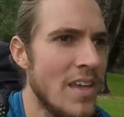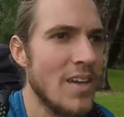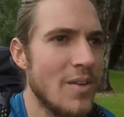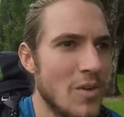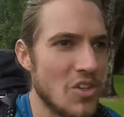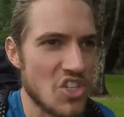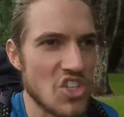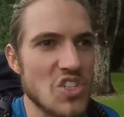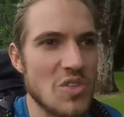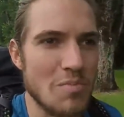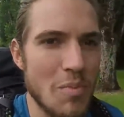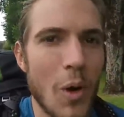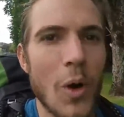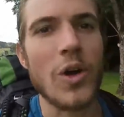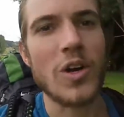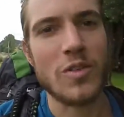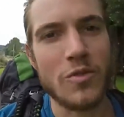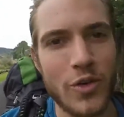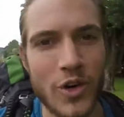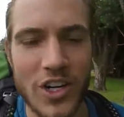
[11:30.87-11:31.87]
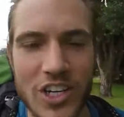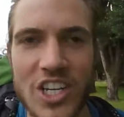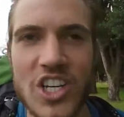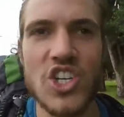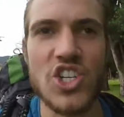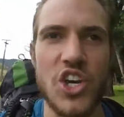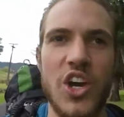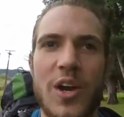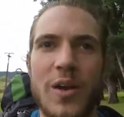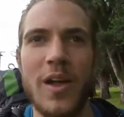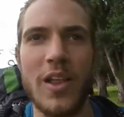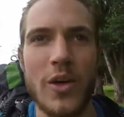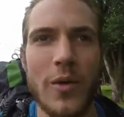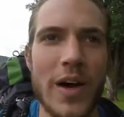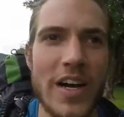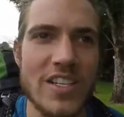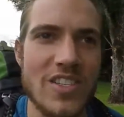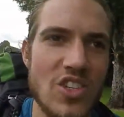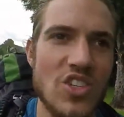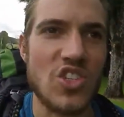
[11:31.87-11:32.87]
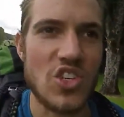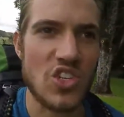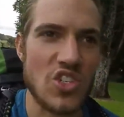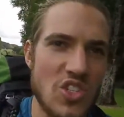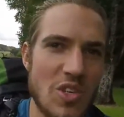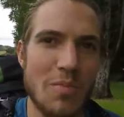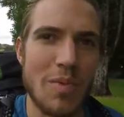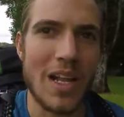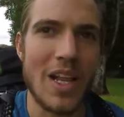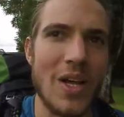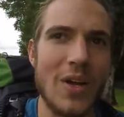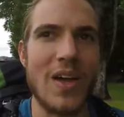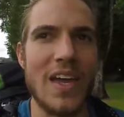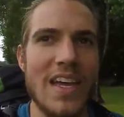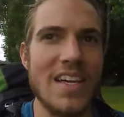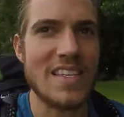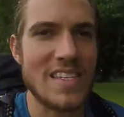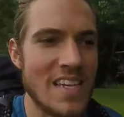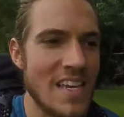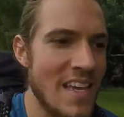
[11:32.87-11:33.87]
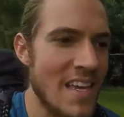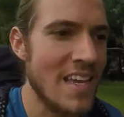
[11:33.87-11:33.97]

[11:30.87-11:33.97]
which is important for a t-shirt, otherwise it's just a pillowcase.